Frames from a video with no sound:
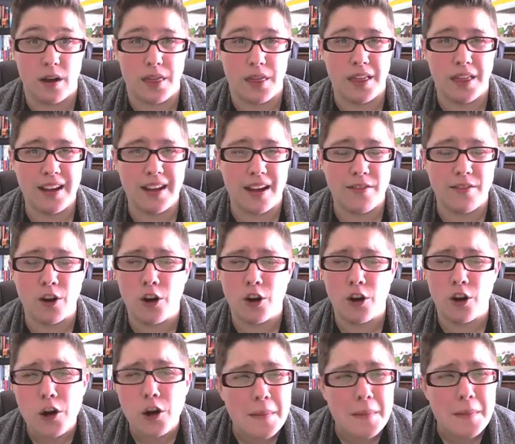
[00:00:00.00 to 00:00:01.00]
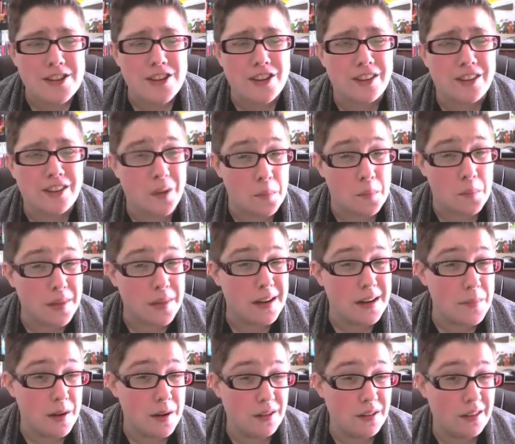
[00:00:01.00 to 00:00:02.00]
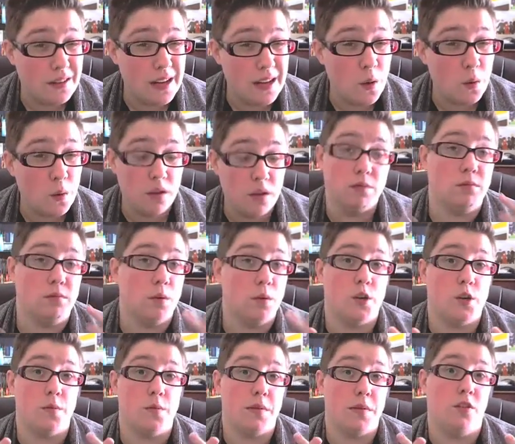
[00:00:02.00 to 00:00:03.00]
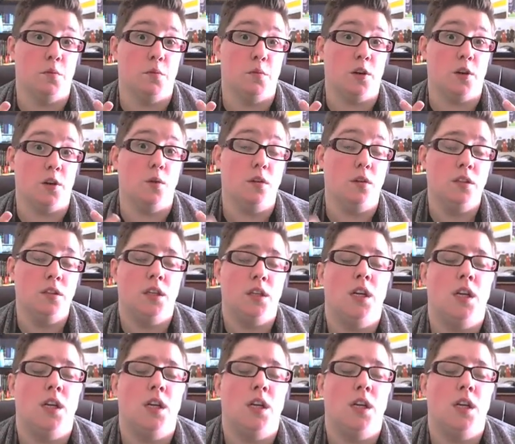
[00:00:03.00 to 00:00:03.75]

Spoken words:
I think I've heard her mention something about a sequel, which would be super cool.